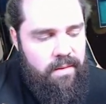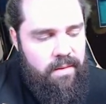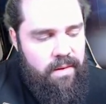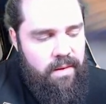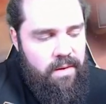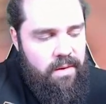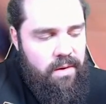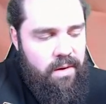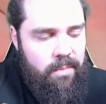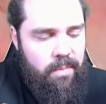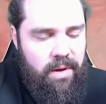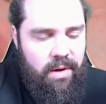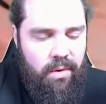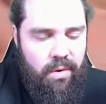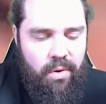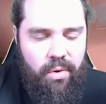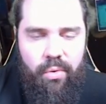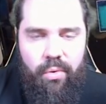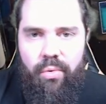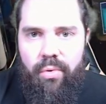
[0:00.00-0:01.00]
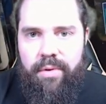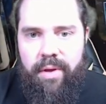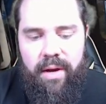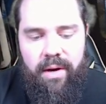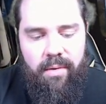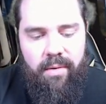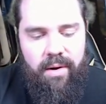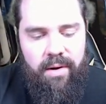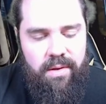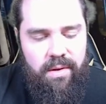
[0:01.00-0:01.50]
You can make a whole
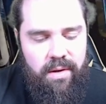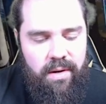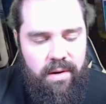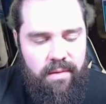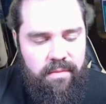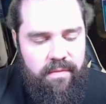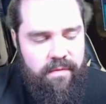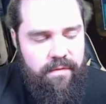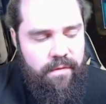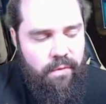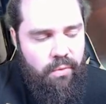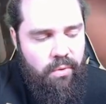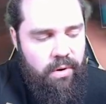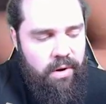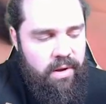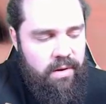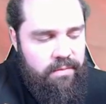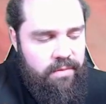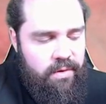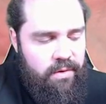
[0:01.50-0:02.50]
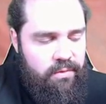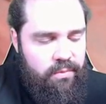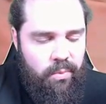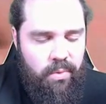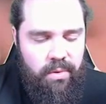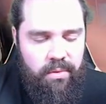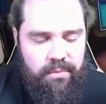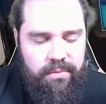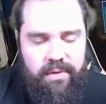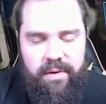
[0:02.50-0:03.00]
deck around it. You could have 40 of those
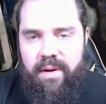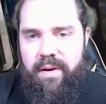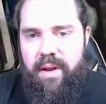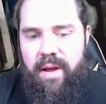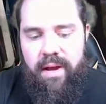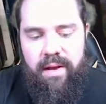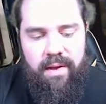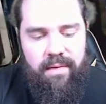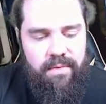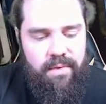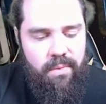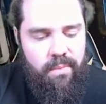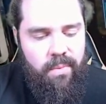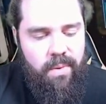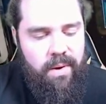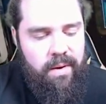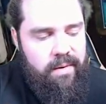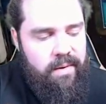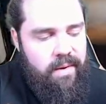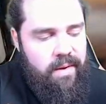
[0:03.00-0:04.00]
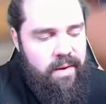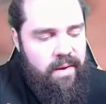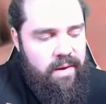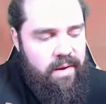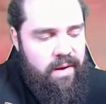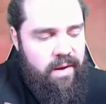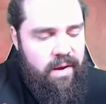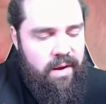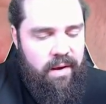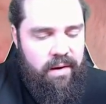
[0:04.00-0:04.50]
wolves in a deck if you want,
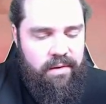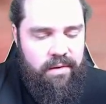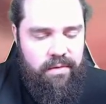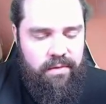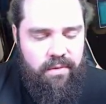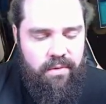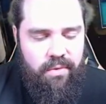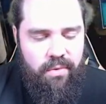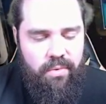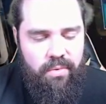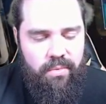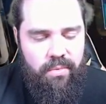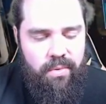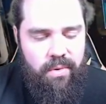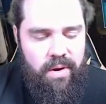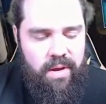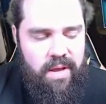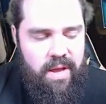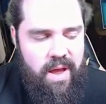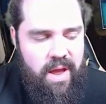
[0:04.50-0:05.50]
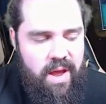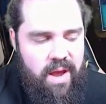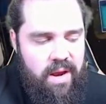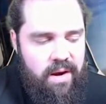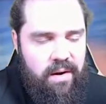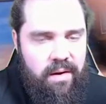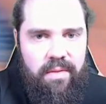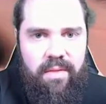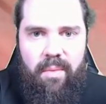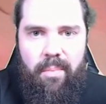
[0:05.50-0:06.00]
and just
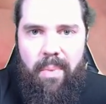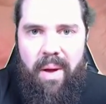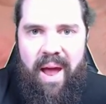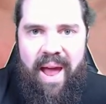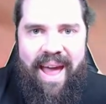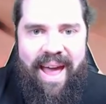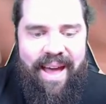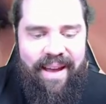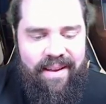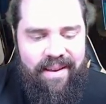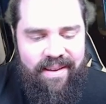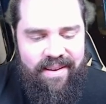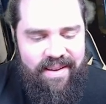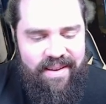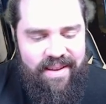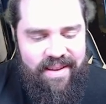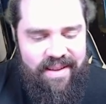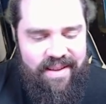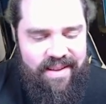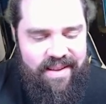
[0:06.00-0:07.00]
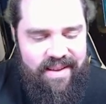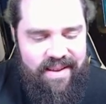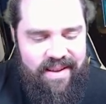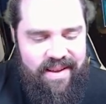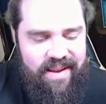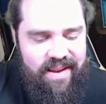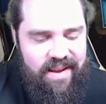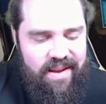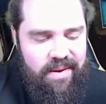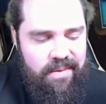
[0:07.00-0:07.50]
create the pack.
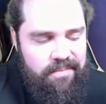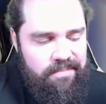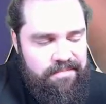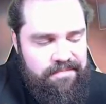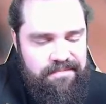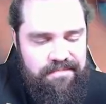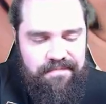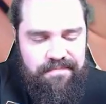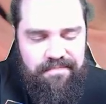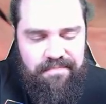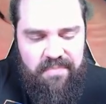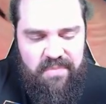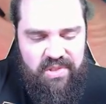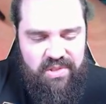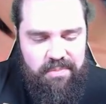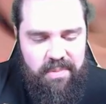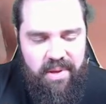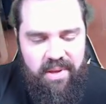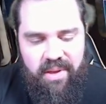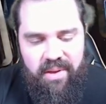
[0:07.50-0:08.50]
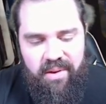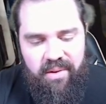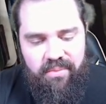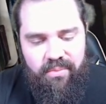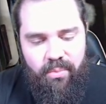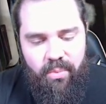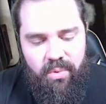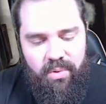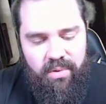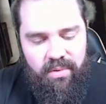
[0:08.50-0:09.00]
Speaking
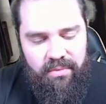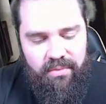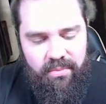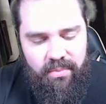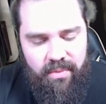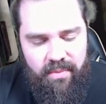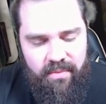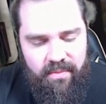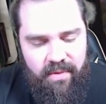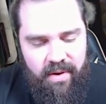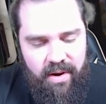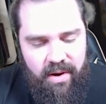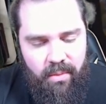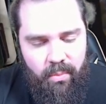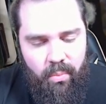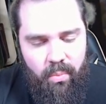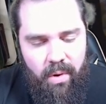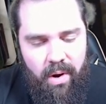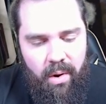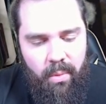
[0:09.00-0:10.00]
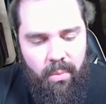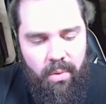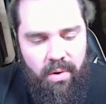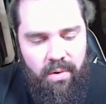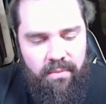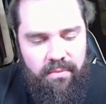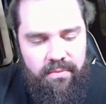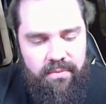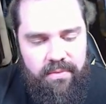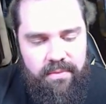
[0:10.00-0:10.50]
of wolves, we've got a
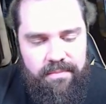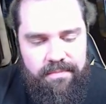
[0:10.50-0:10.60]
werewolf,